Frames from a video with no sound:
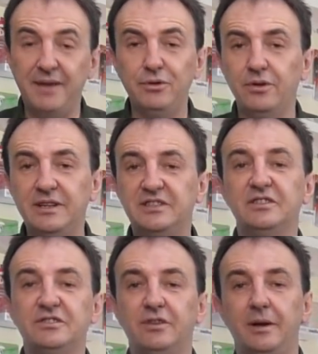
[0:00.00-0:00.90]
haven't already
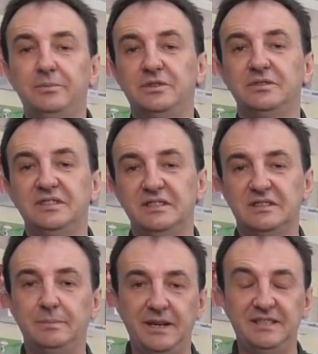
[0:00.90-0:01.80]
subscribed to
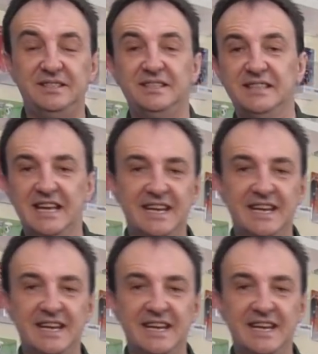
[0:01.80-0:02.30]
Since Spacies,